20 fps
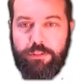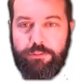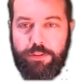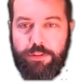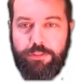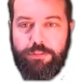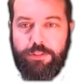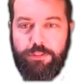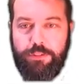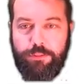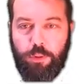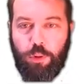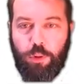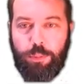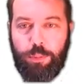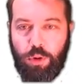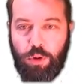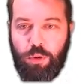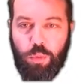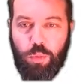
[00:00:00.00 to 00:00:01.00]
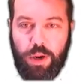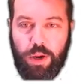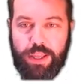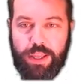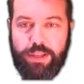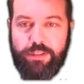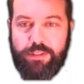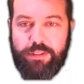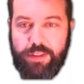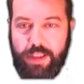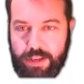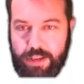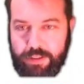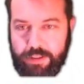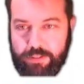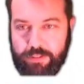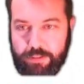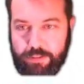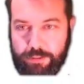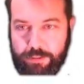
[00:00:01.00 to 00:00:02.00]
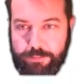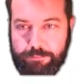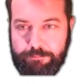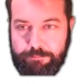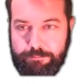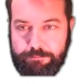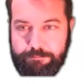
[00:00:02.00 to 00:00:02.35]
54.18 seconds.